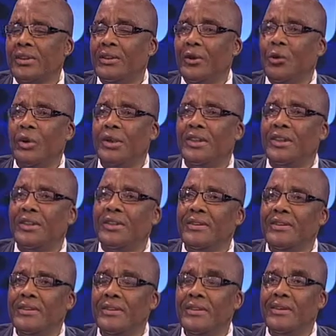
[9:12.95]
The question
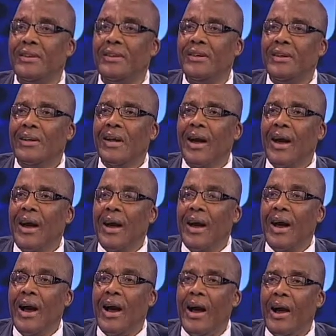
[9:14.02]
is,
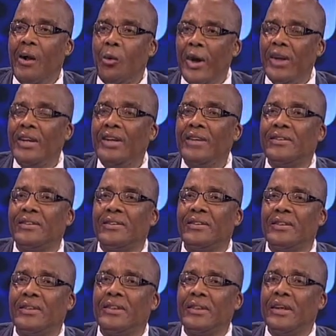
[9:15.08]
when
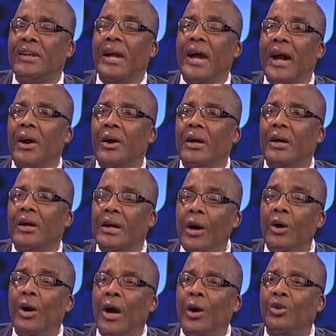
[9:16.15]
it ran
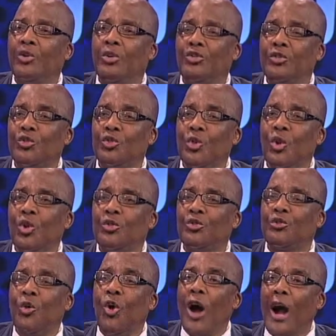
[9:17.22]
out of stocks,
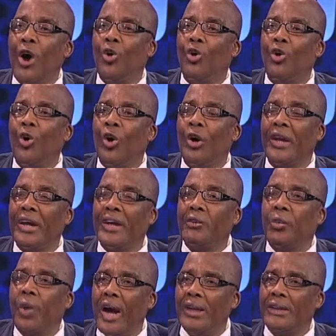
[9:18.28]
for how long
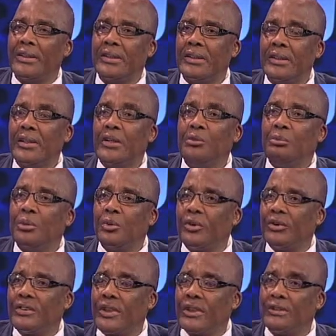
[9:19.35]
and what?
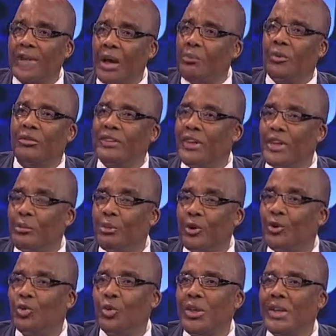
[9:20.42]
Because some of the
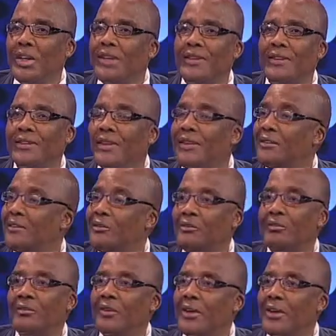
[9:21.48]
reports we read is as
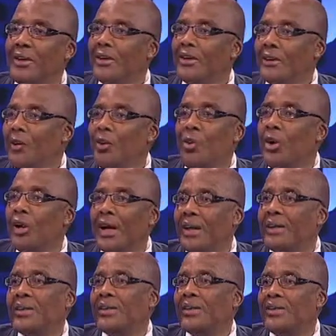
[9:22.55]
if the whole
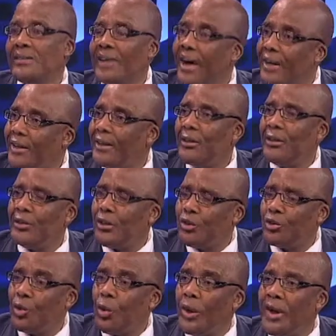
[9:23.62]
country is dark,
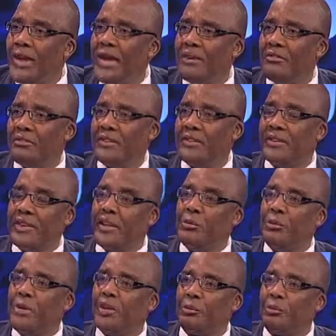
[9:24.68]
there's no ARVs. Let
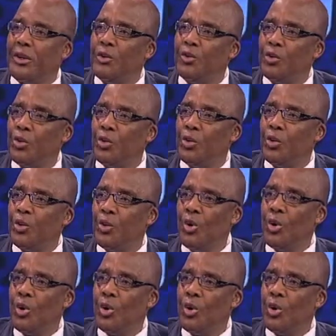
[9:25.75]
me explain to you.